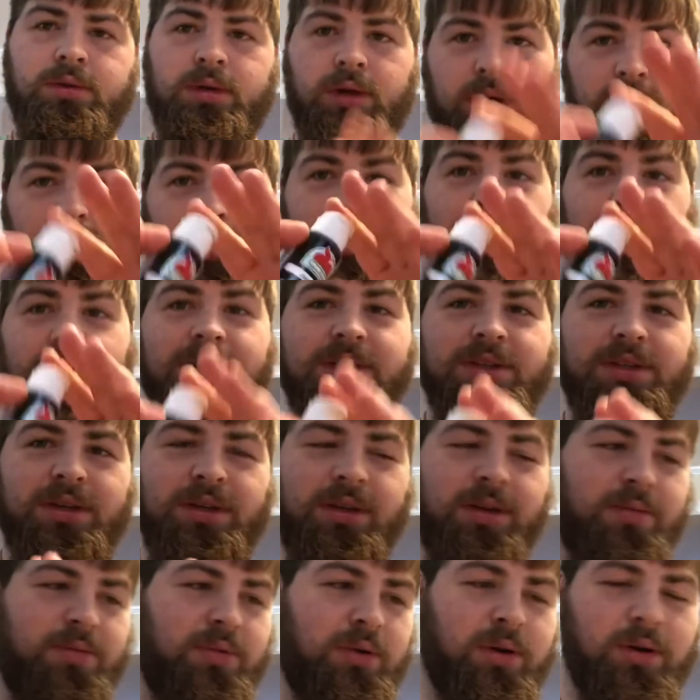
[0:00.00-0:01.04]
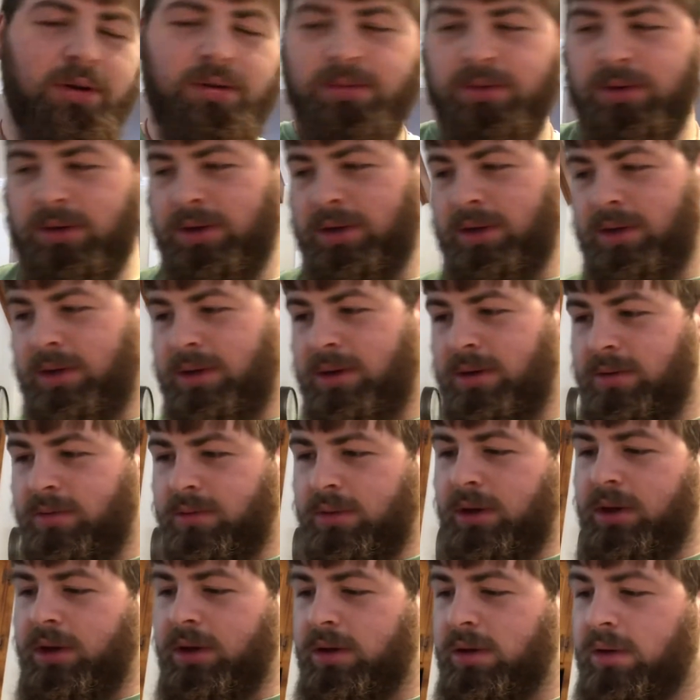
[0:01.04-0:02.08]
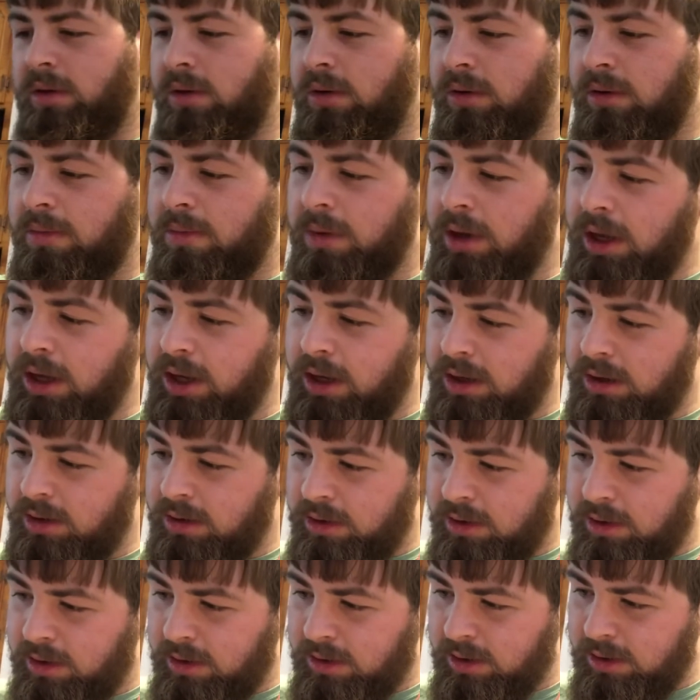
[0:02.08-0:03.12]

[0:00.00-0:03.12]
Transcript: actually probably putting in all the paints,